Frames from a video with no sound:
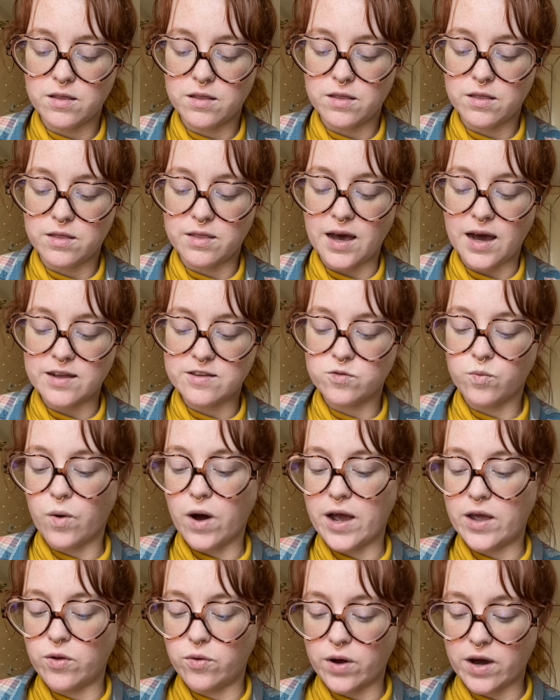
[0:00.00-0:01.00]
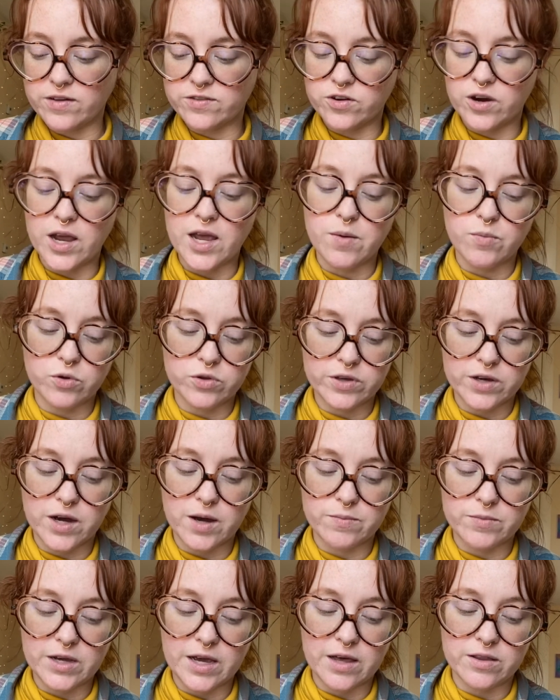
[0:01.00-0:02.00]
that's why you guys are able to
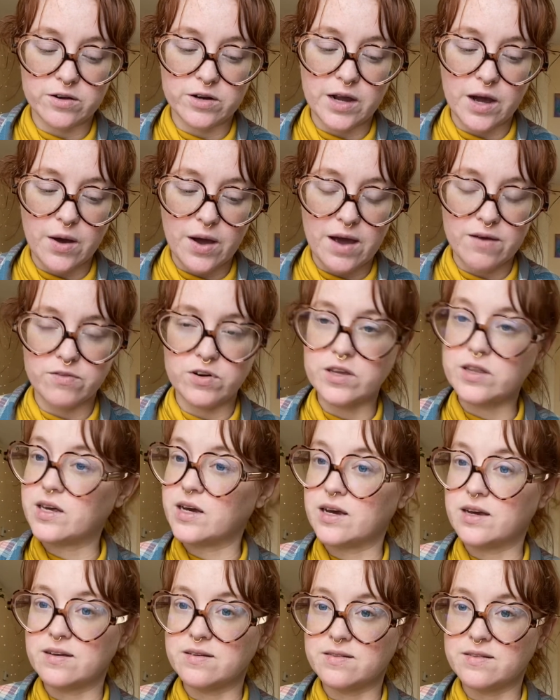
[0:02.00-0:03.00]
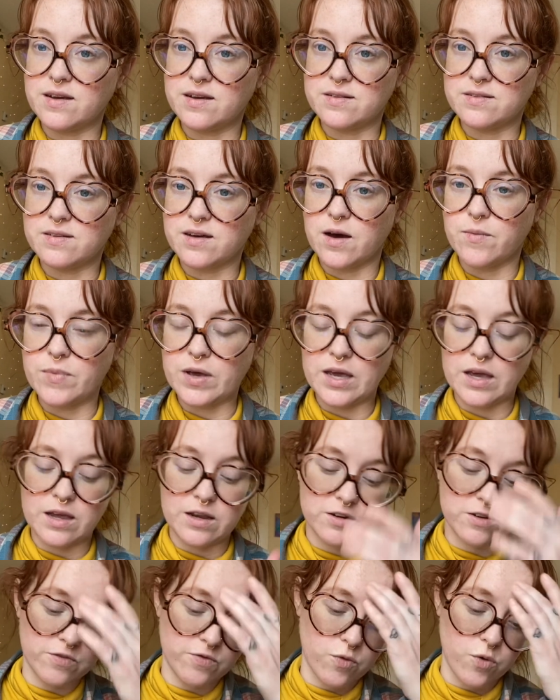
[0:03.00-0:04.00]
come together now. Everything is is coming
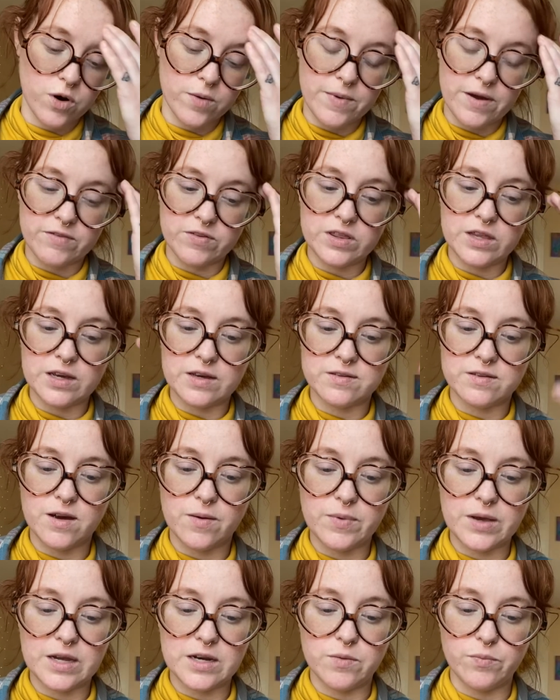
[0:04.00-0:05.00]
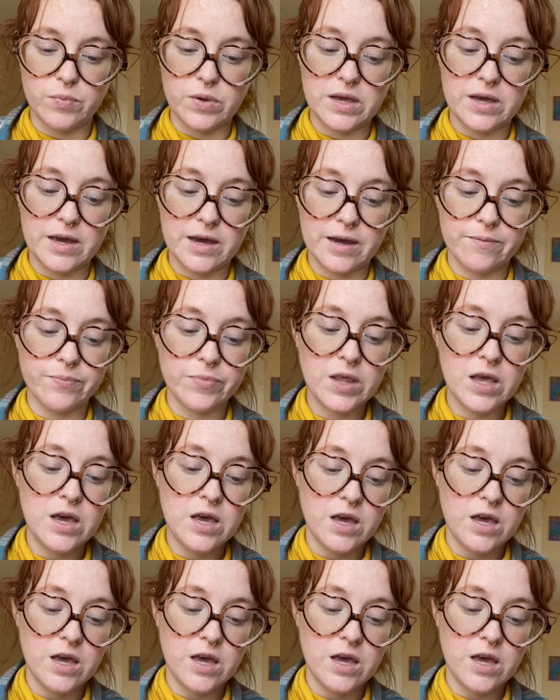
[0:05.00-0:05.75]
into form. Everything is coming into being.